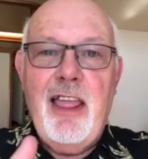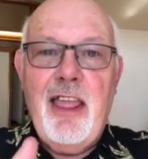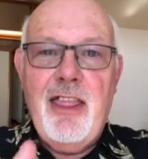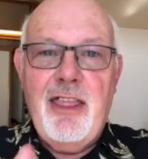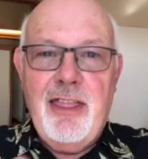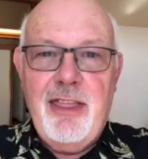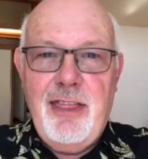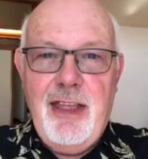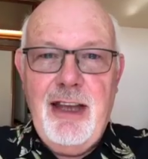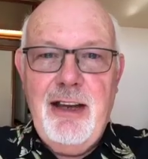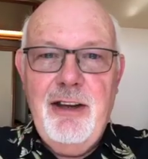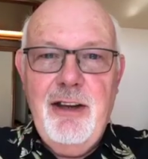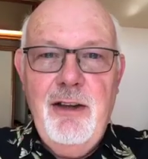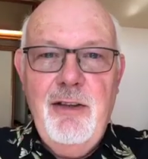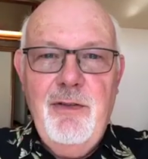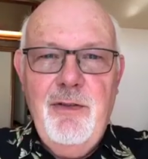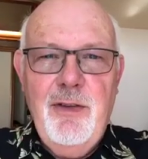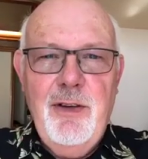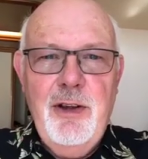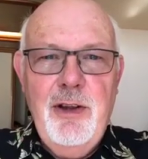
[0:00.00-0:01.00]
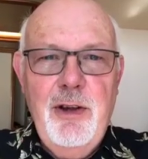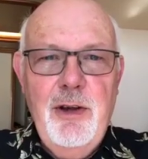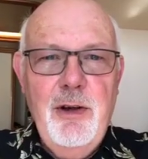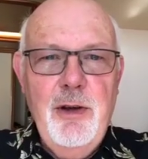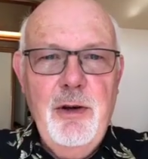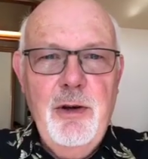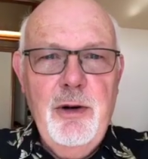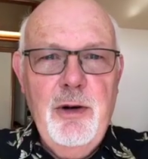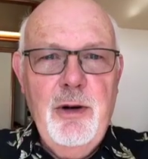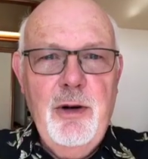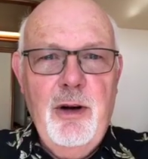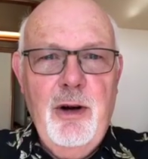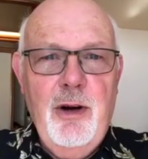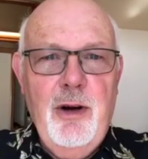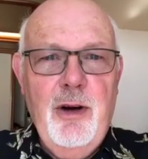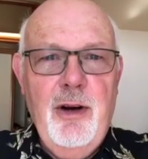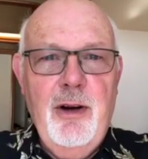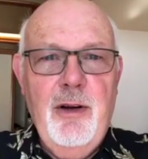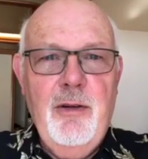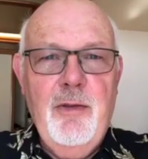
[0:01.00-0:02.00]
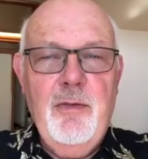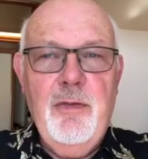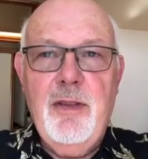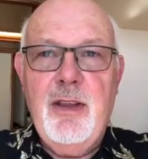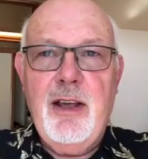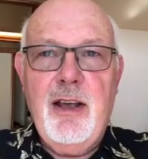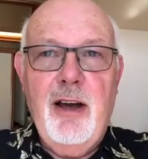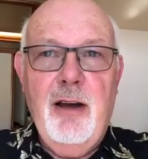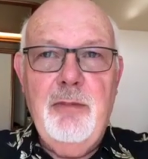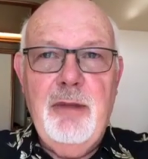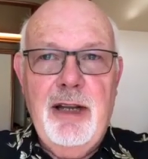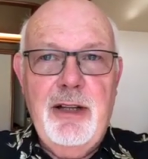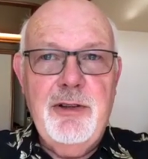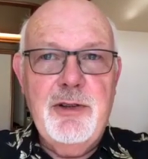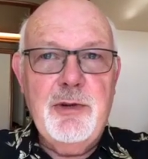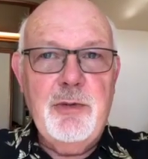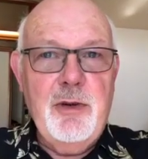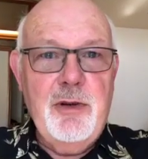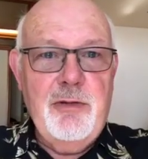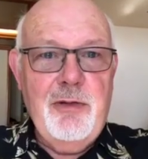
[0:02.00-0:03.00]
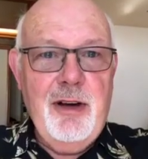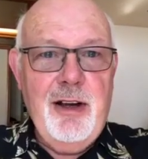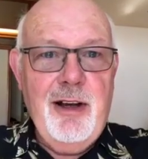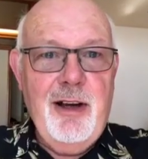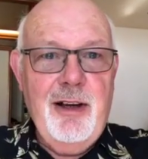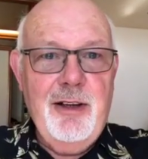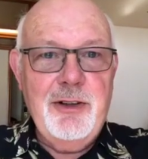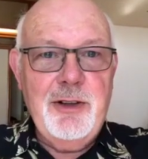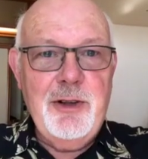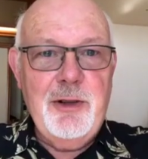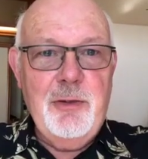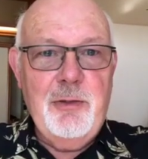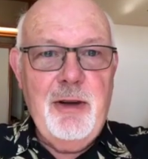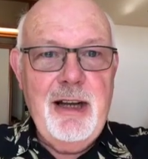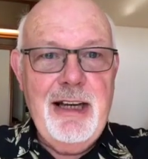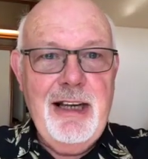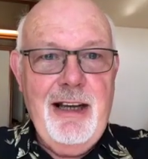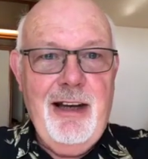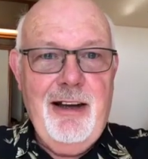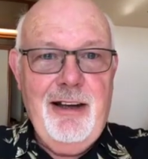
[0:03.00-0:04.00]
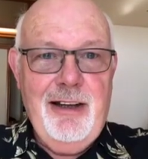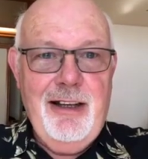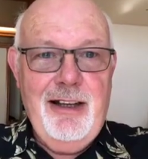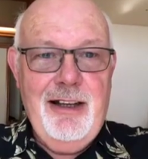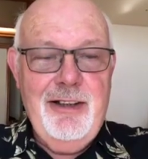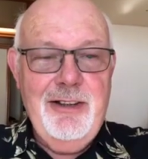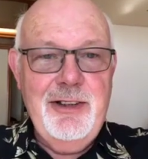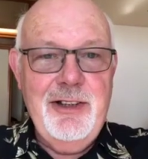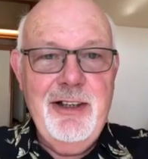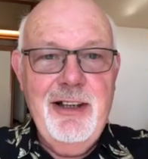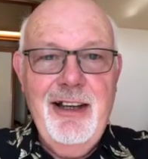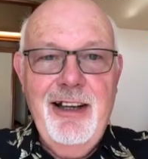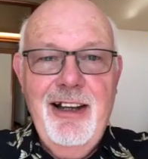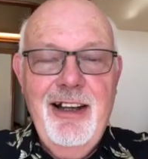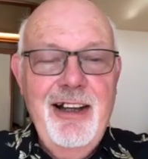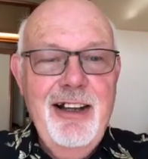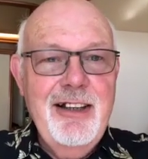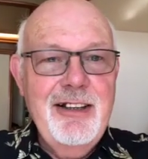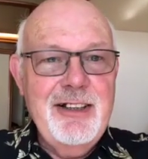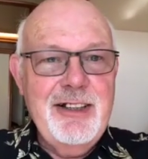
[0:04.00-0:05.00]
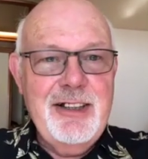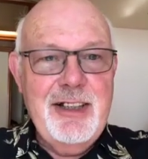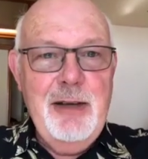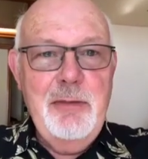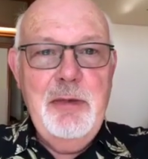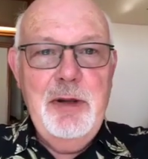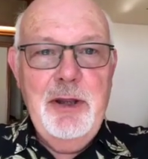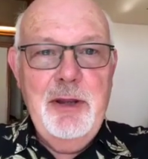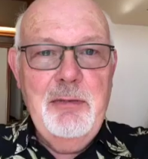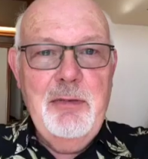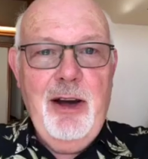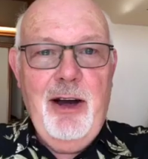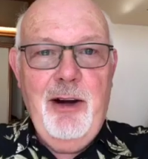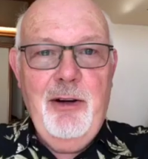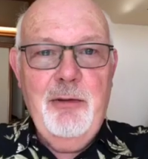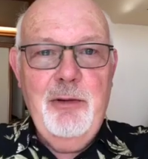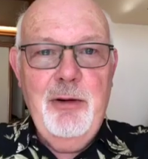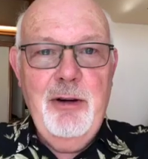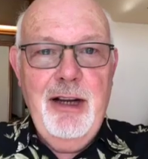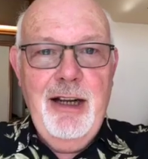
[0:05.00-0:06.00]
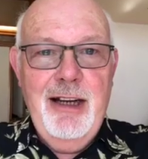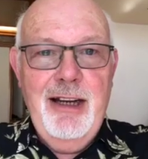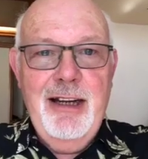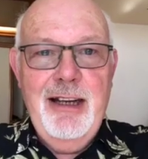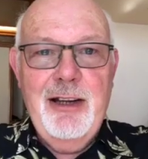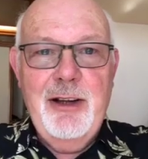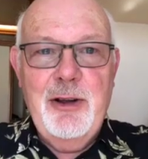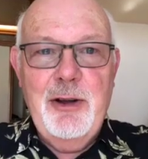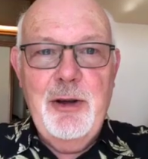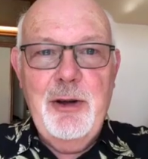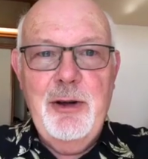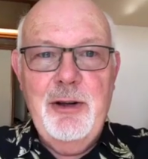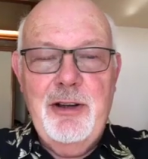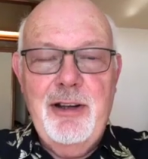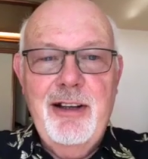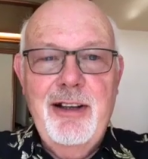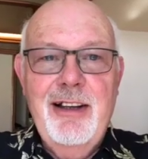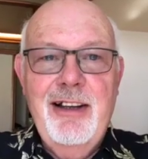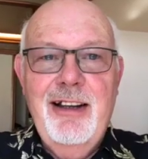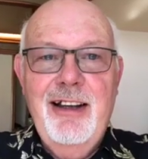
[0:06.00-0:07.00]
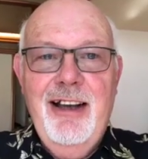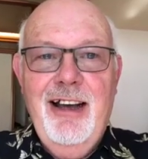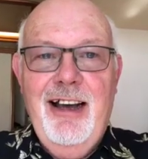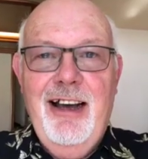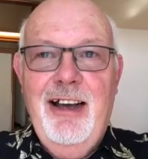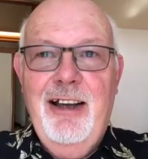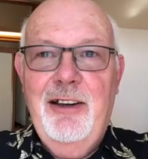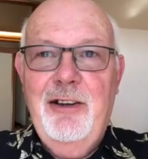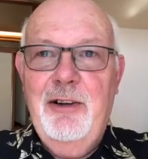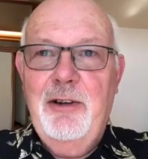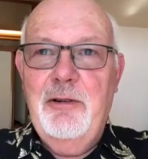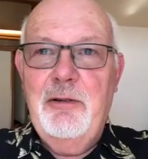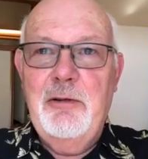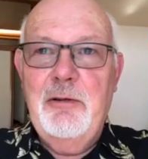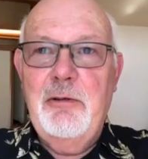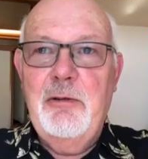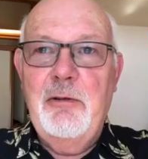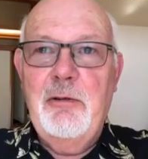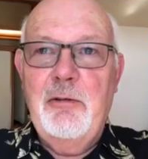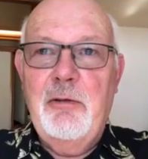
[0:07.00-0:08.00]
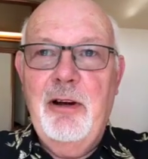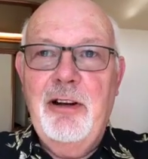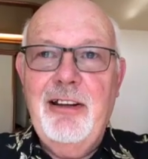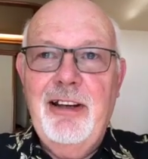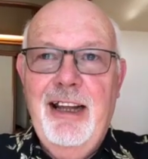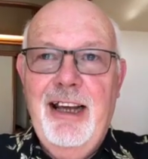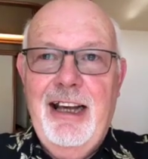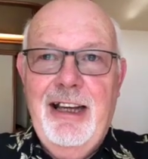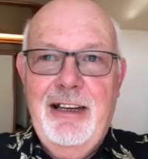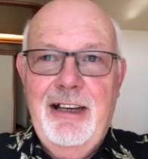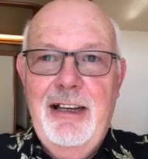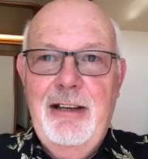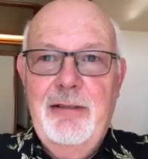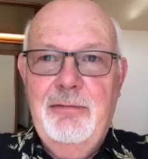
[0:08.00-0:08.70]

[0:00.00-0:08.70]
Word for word: Thank you for your uh, comments with regard to the wedding ideas. Some of them are really good. And one lady,